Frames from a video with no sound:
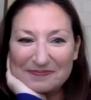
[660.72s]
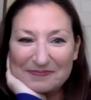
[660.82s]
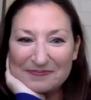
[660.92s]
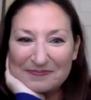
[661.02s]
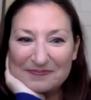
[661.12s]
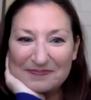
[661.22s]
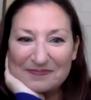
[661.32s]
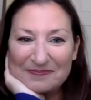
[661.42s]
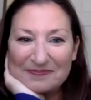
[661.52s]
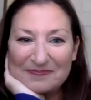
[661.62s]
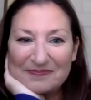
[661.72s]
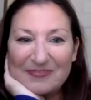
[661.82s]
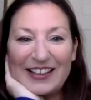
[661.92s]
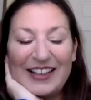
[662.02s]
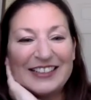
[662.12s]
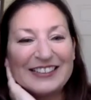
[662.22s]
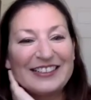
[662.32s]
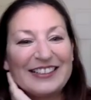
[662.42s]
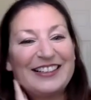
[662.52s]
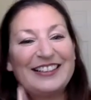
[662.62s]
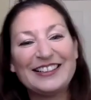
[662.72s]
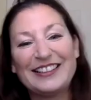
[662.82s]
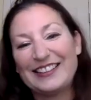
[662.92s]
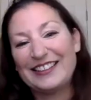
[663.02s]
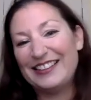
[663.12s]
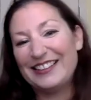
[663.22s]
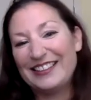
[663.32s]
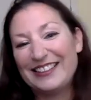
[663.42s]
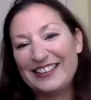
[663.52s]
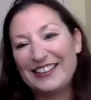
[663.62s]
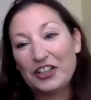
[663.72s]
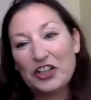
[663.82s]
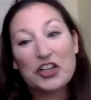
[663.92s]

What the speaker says: The person shown says nothing.